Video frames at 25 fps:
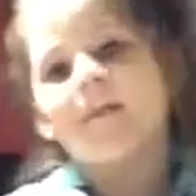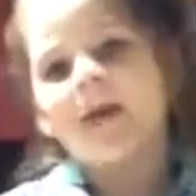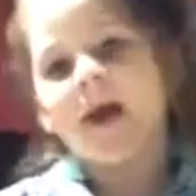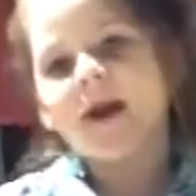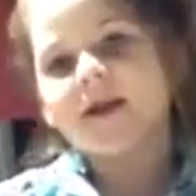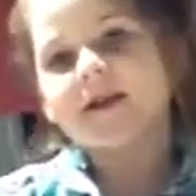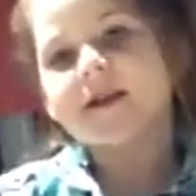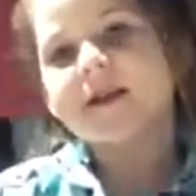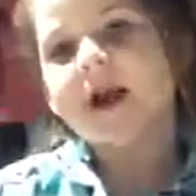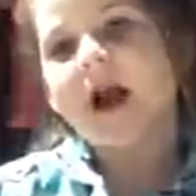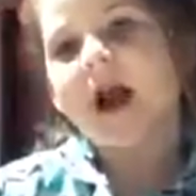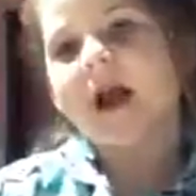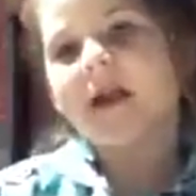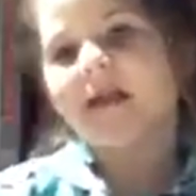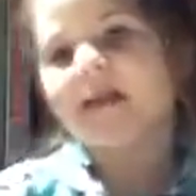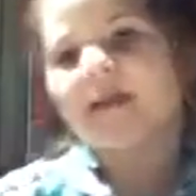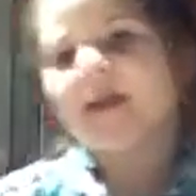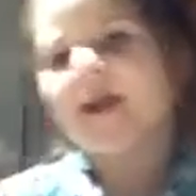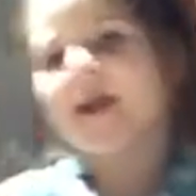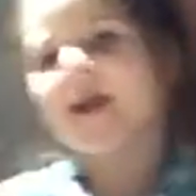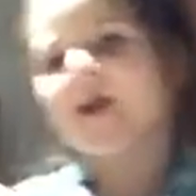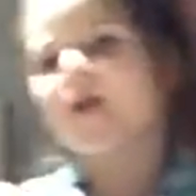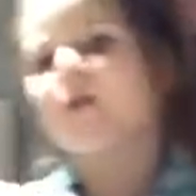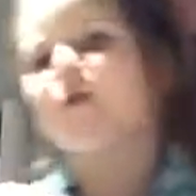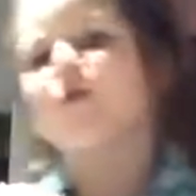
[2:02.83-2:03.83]
makes it a
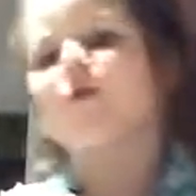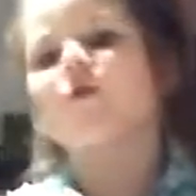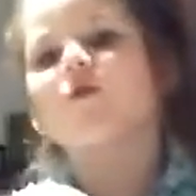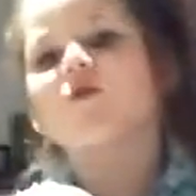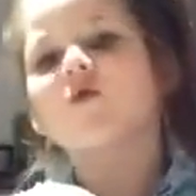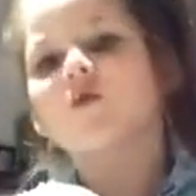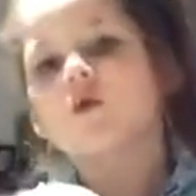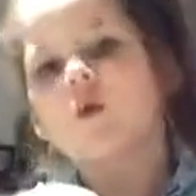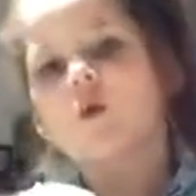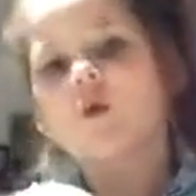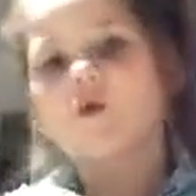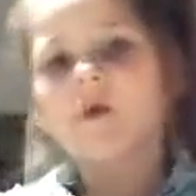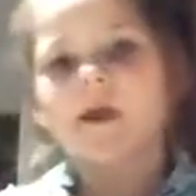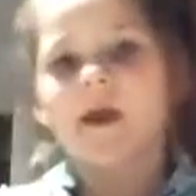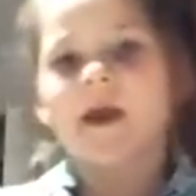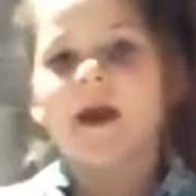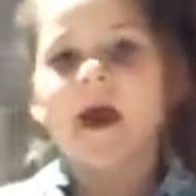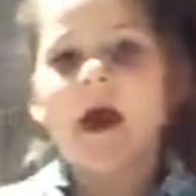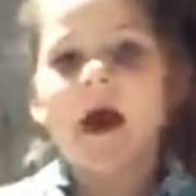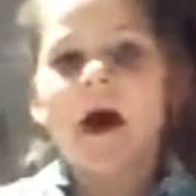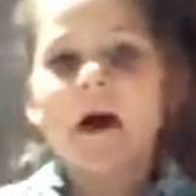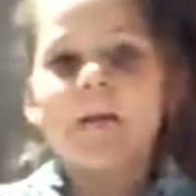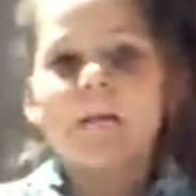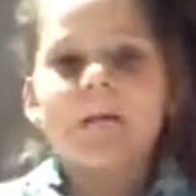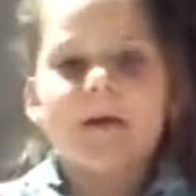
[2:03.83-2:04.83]
little cookie.
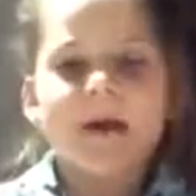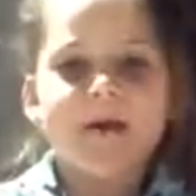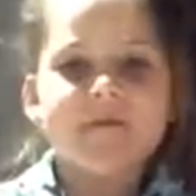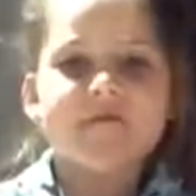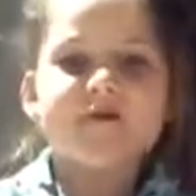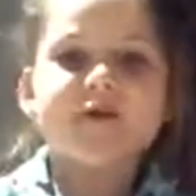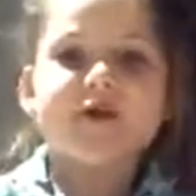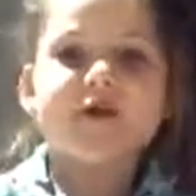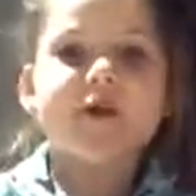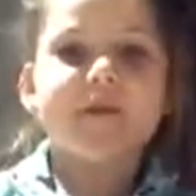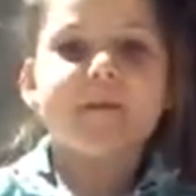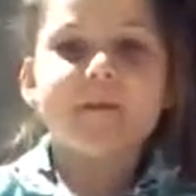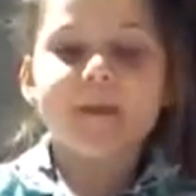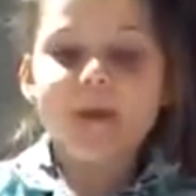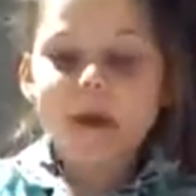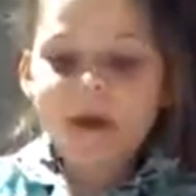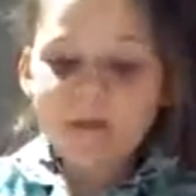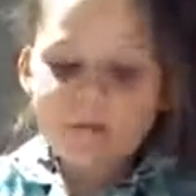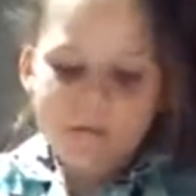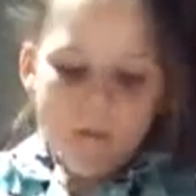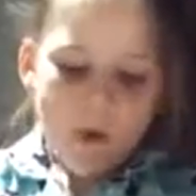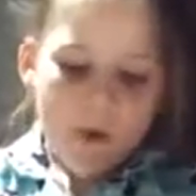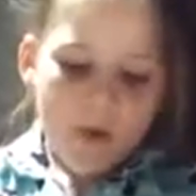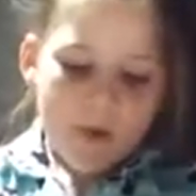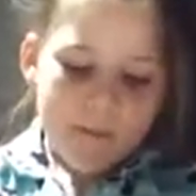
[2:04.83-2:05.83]
But if it's a big
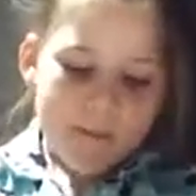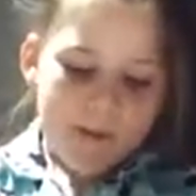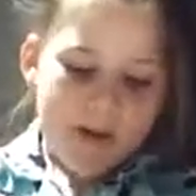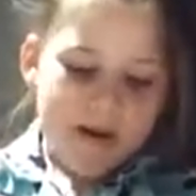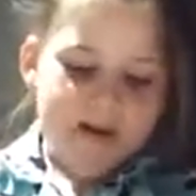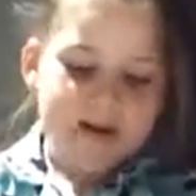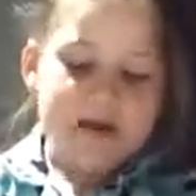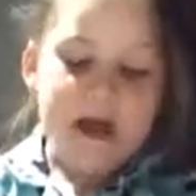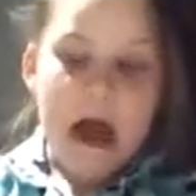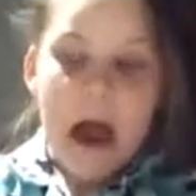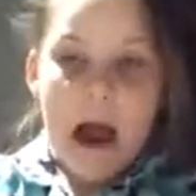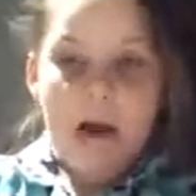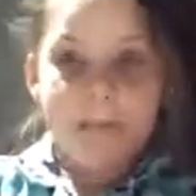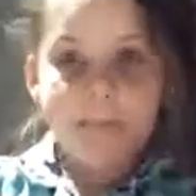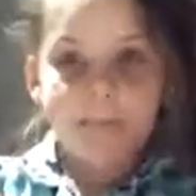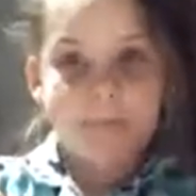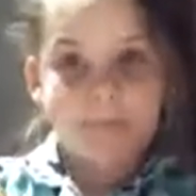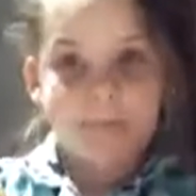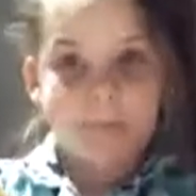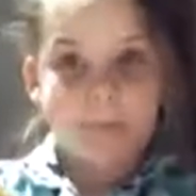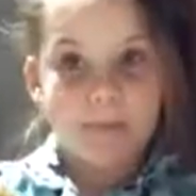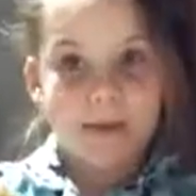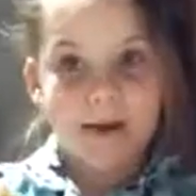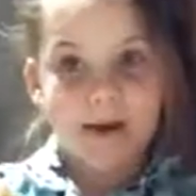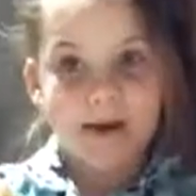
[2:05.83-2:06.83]
ball, it makes it a
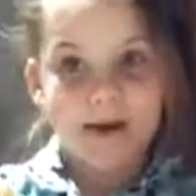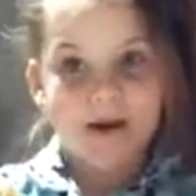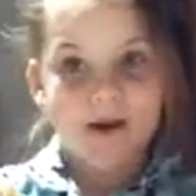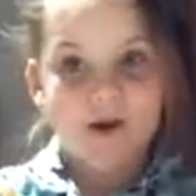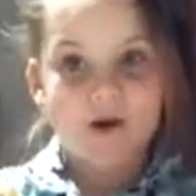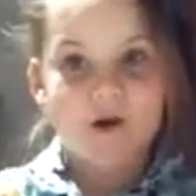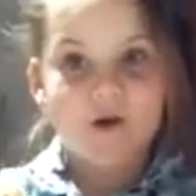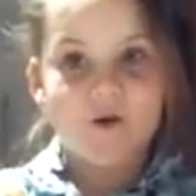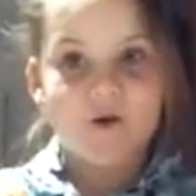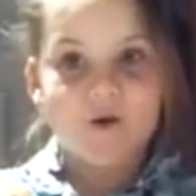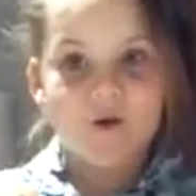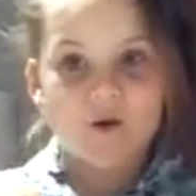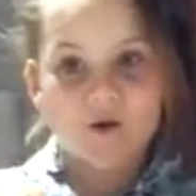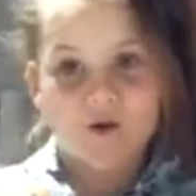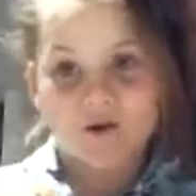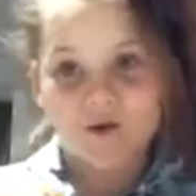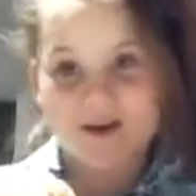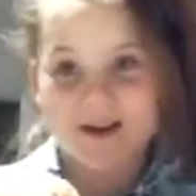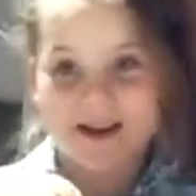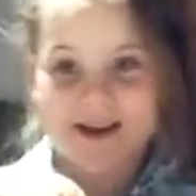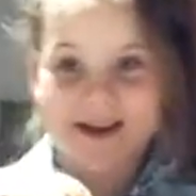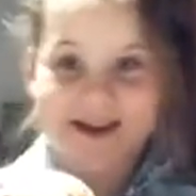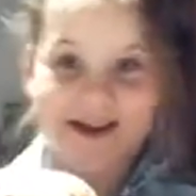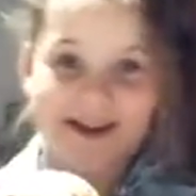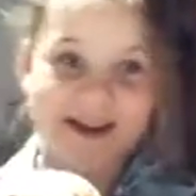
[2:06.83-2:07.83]
big
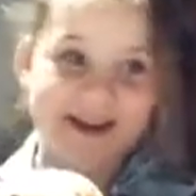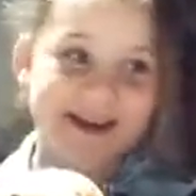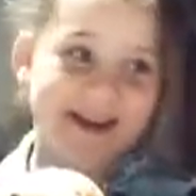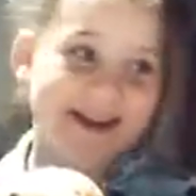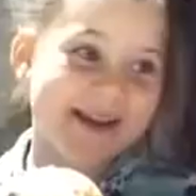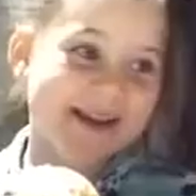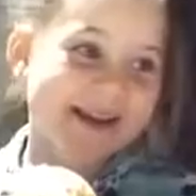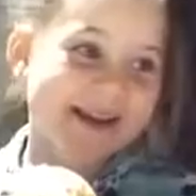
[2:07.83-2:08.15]
cookie.